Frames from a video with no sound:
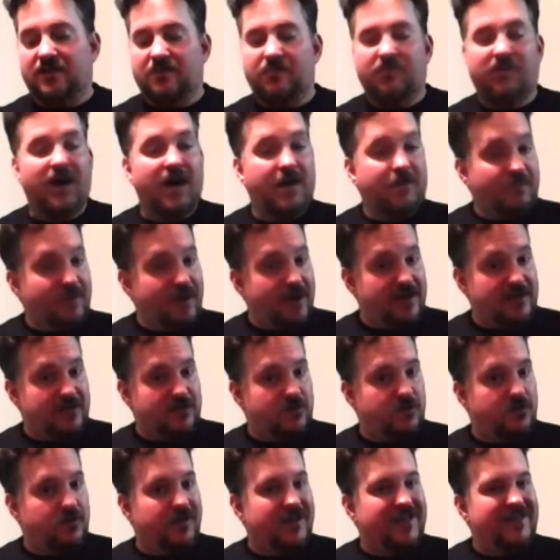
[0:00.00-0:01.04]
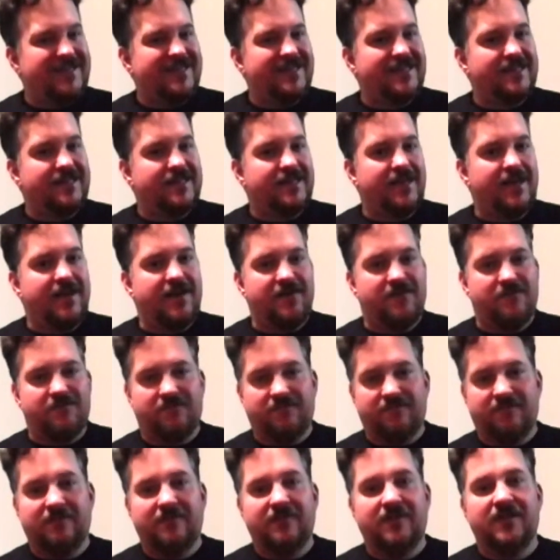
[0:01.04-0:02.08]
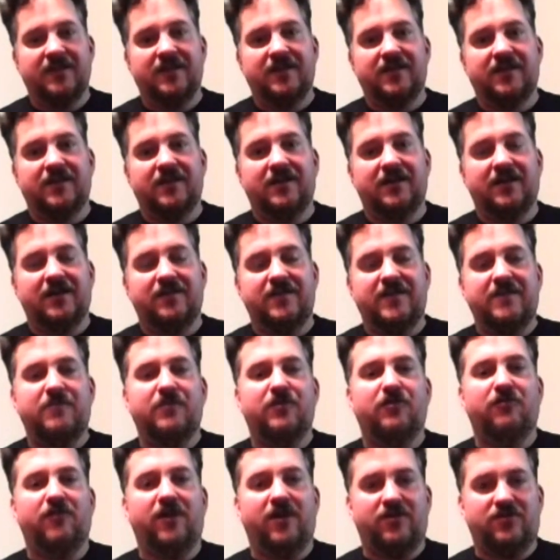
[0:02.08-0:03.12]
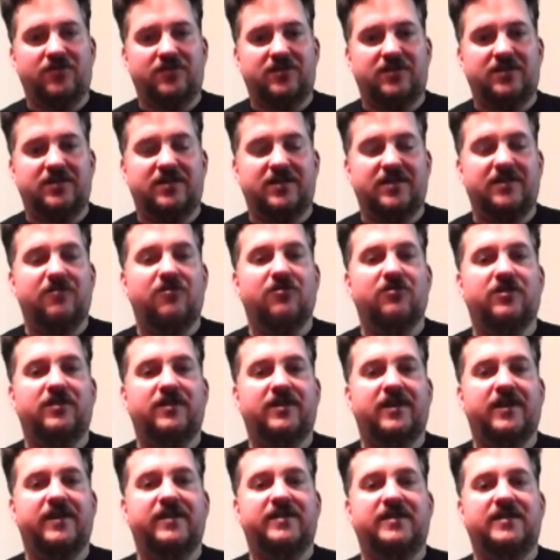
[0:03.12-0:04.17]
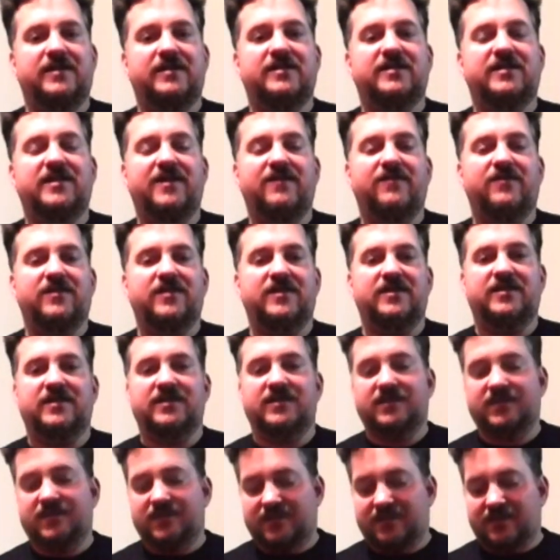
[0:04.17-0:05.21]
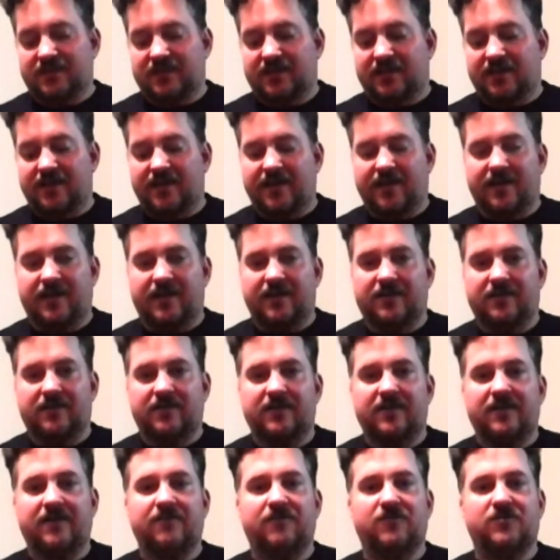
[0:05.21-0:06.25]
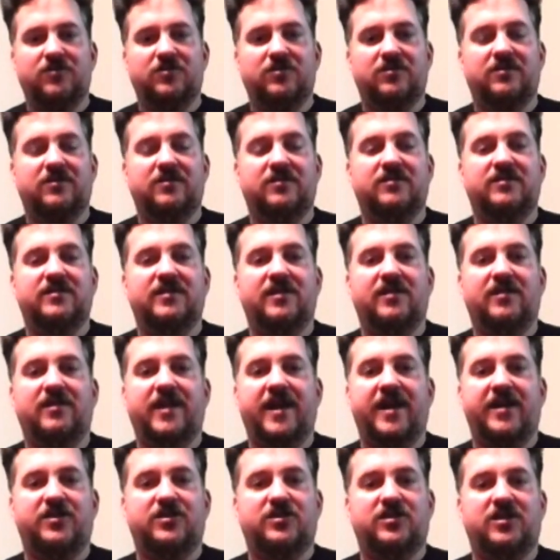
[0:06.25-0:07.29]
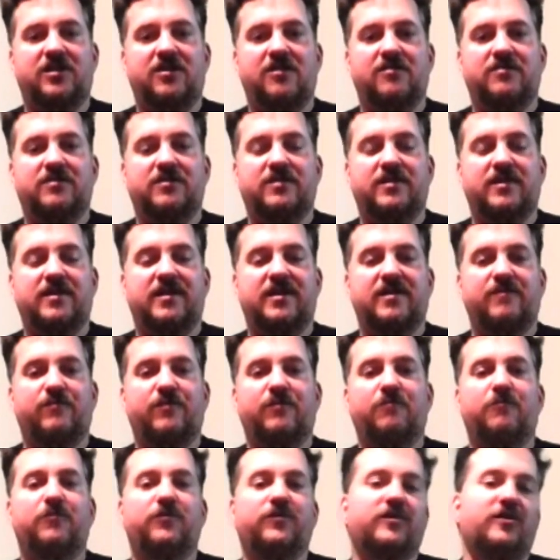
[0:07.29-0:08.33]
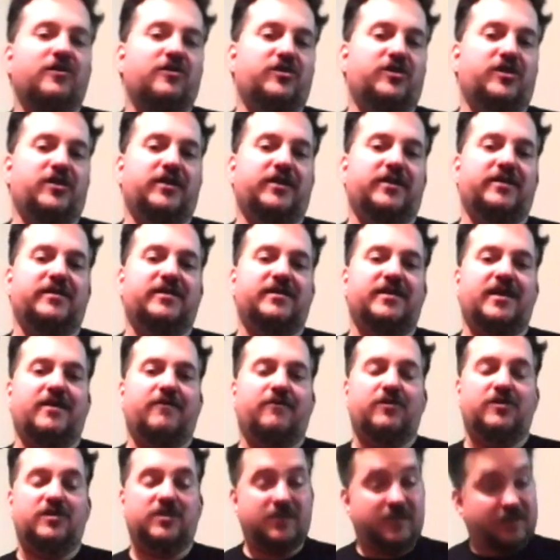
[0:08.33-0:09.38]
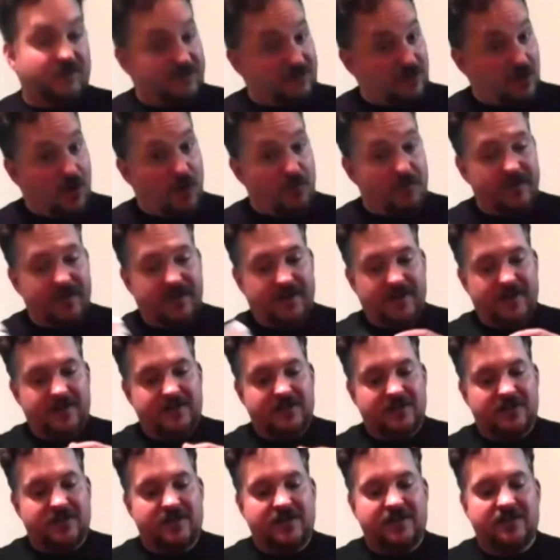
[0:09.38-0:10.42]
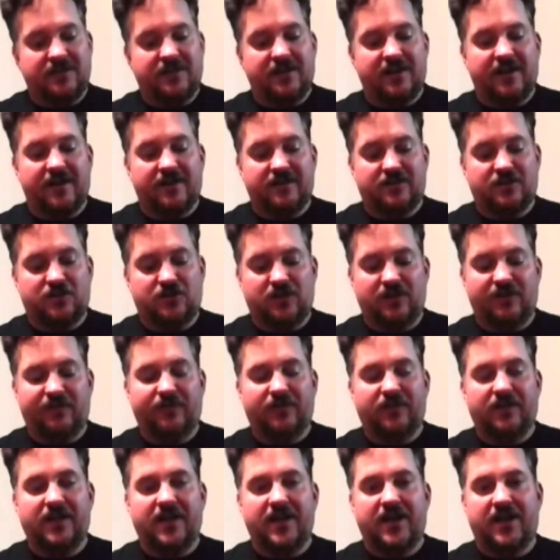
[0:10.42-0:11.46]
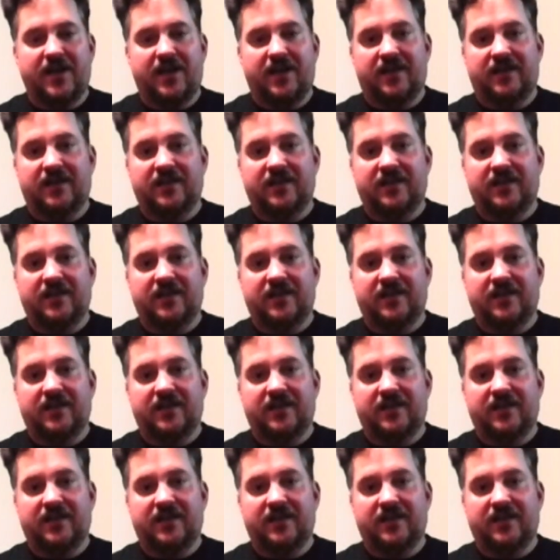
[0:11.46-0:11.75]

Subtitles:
Popeyes was late to the game. They've been around since the early 1970s, and it wasn't until last year that they came up with their chicken sandwich. And it's all because of these guys, Chick-fil-A.